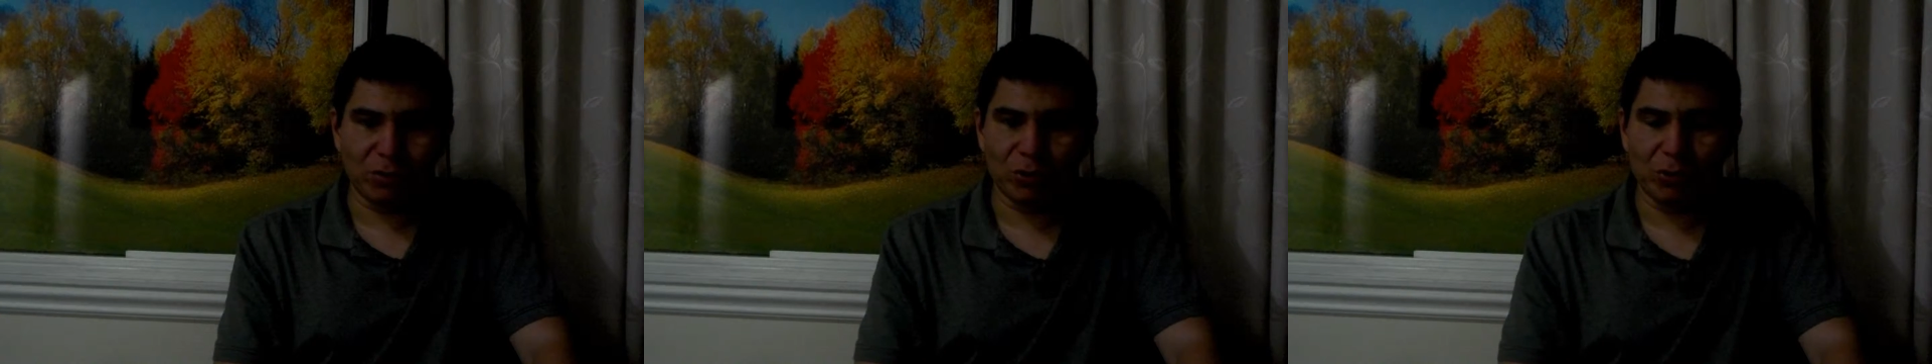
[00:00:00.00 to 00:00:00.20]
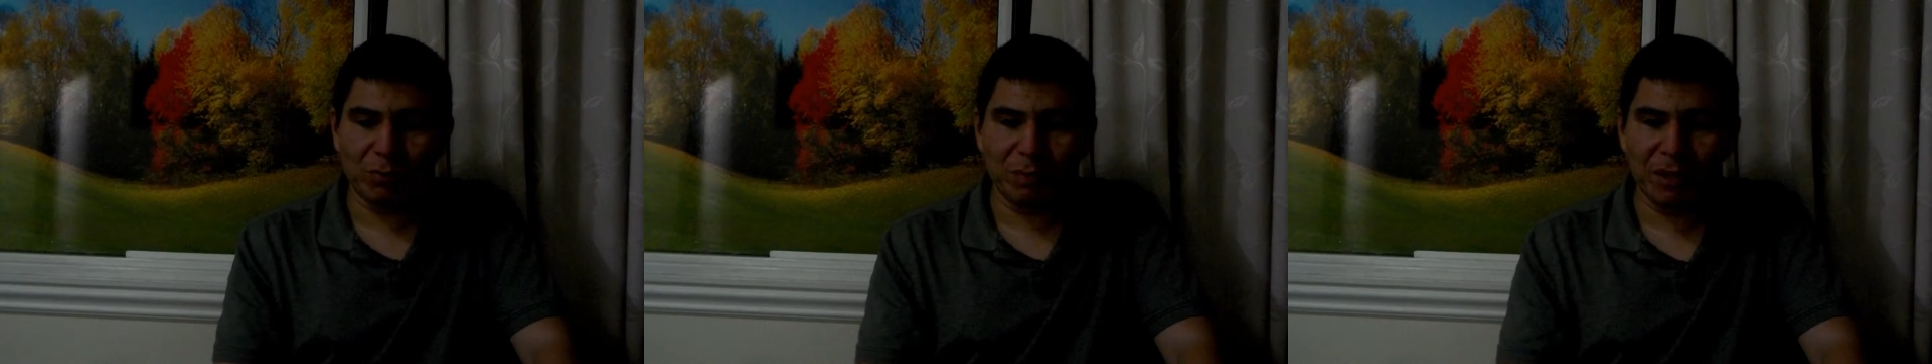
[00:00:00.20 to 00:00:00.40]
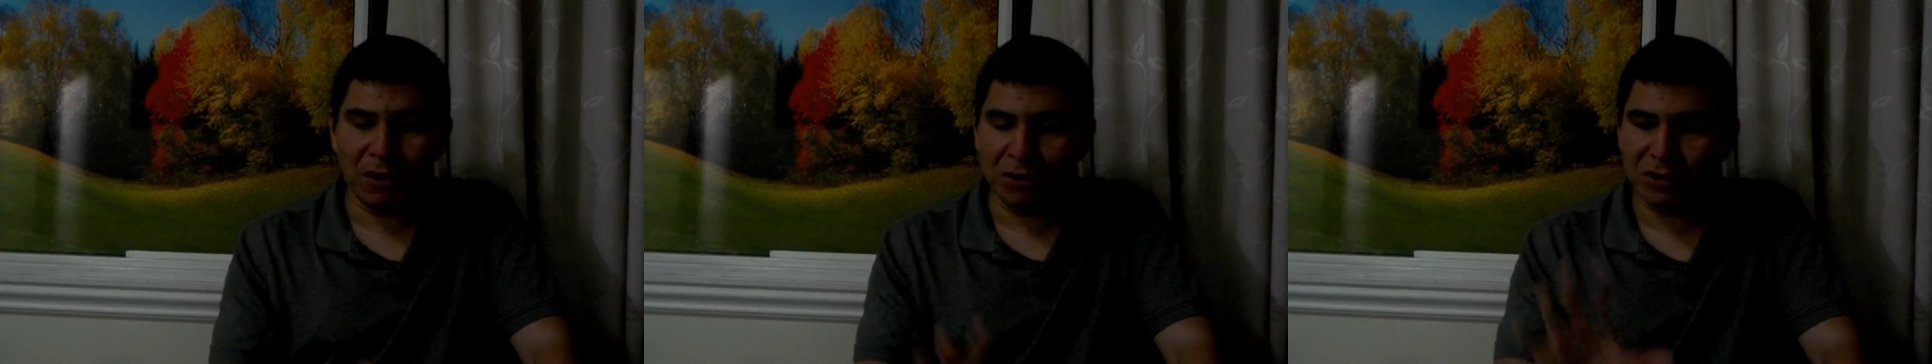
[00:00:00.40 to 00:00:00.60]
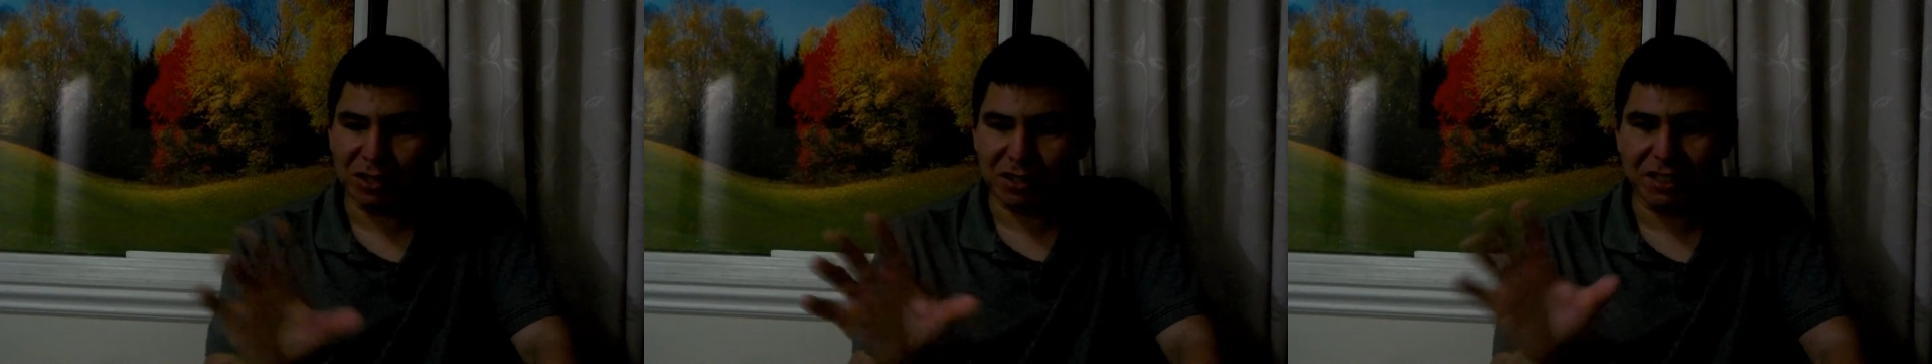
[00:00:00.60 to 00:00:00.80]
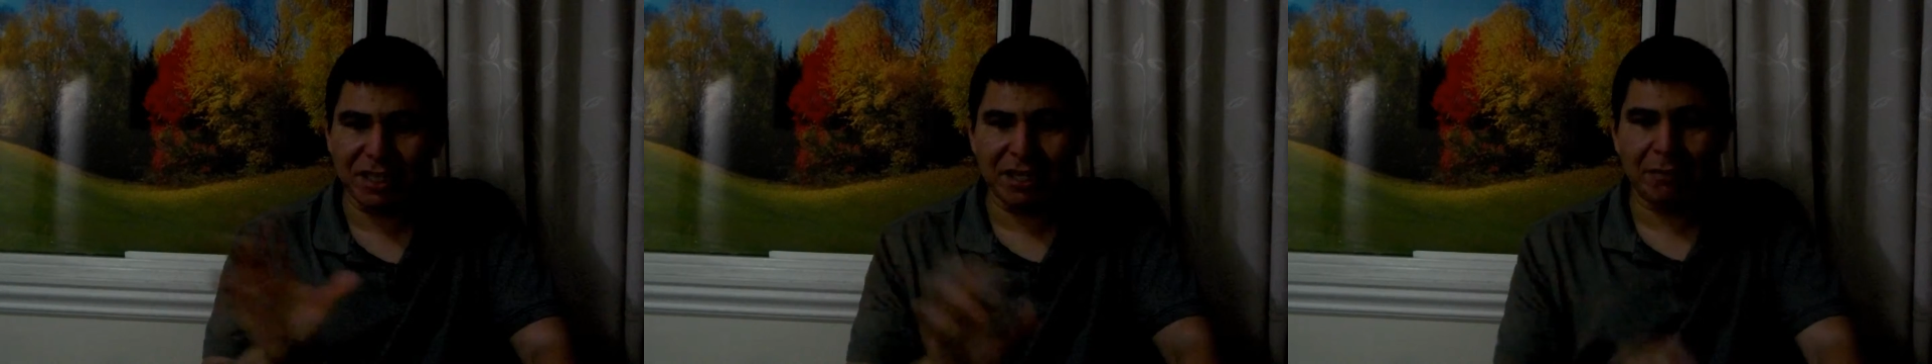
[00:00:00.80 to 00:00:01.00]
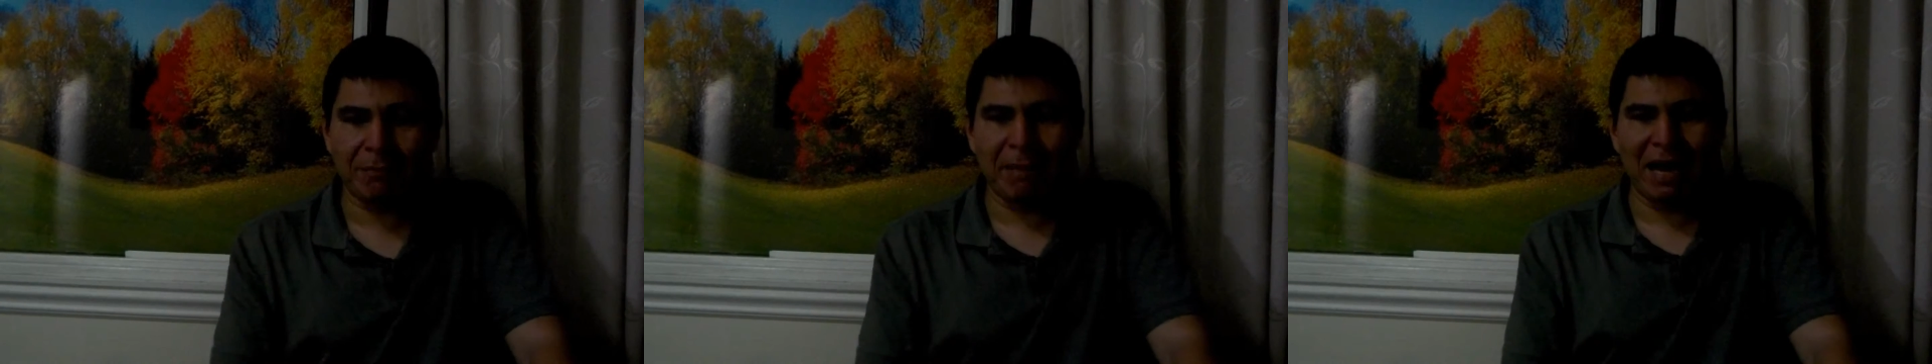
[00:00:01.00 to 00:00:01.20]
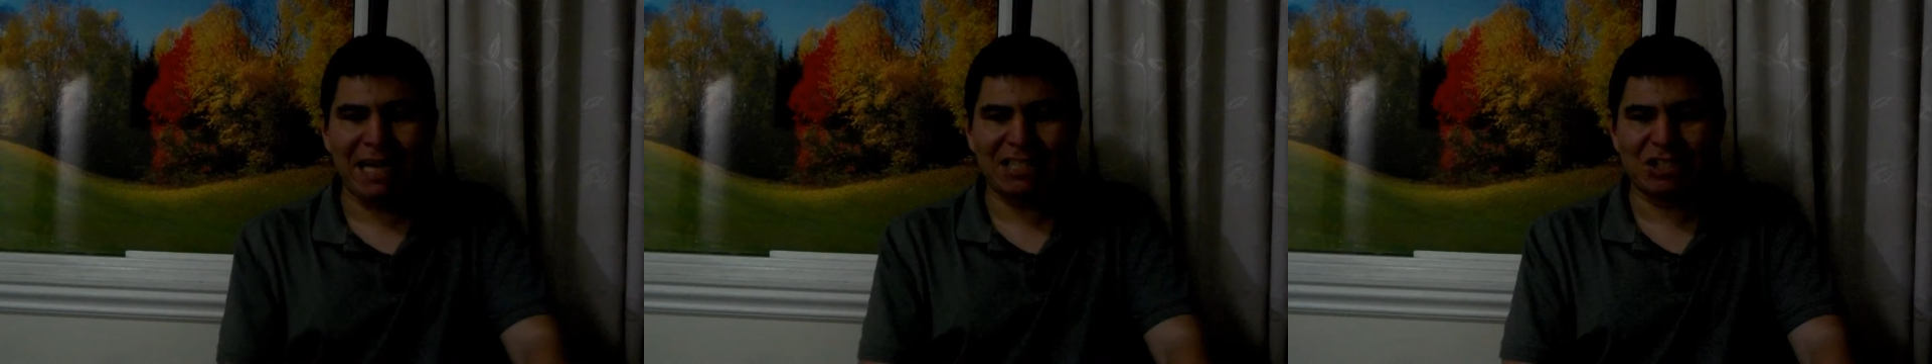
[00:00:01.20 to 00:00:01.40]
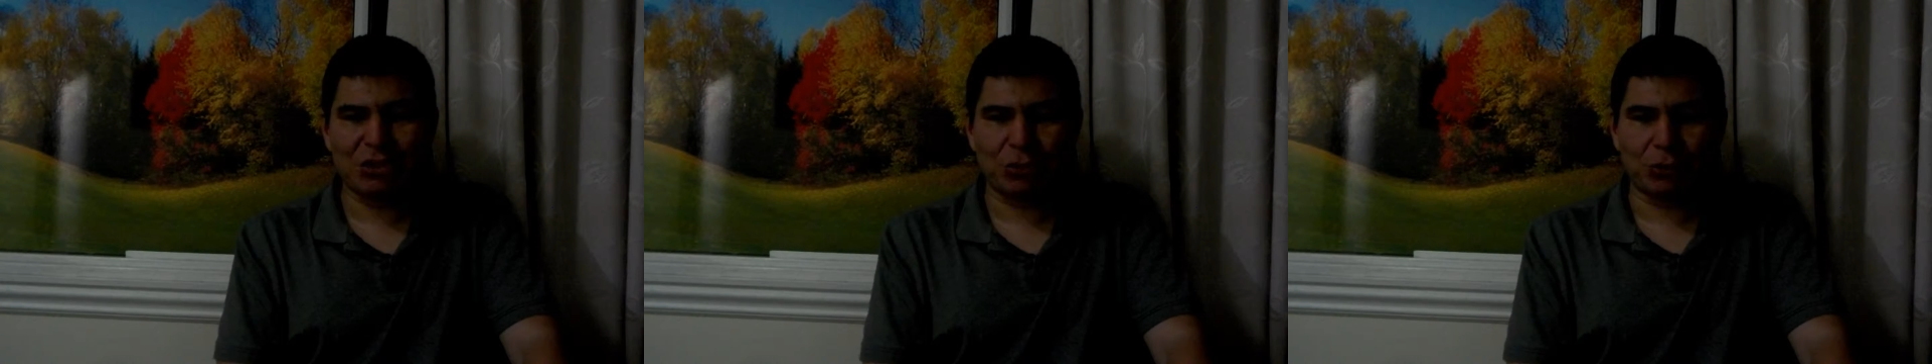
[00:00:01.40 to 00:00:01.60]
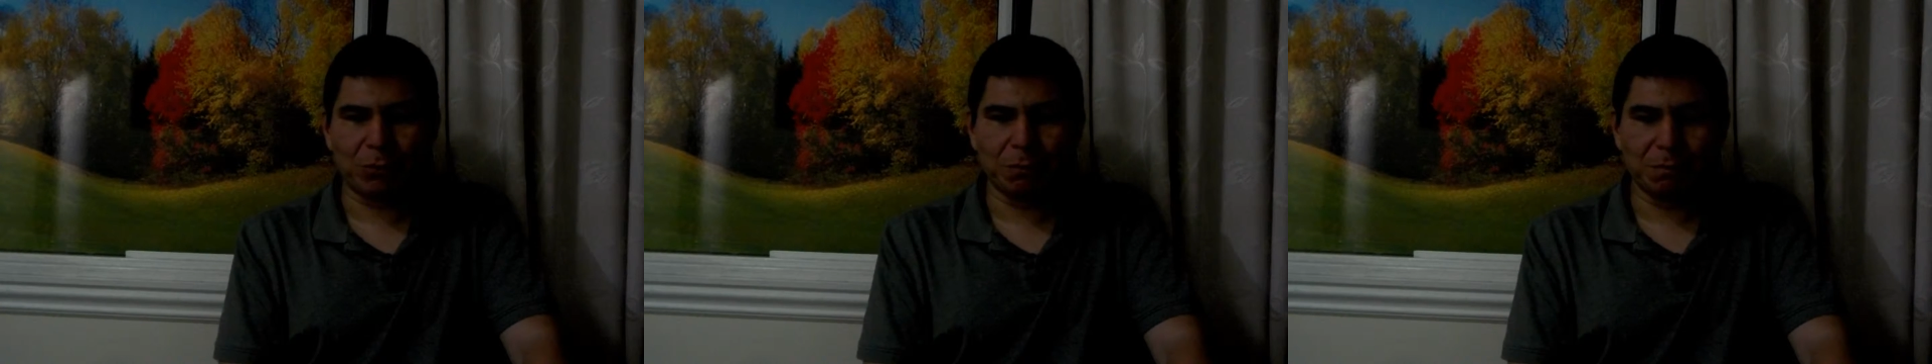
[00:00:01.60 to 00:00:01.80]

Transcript: would be on the Sega Master.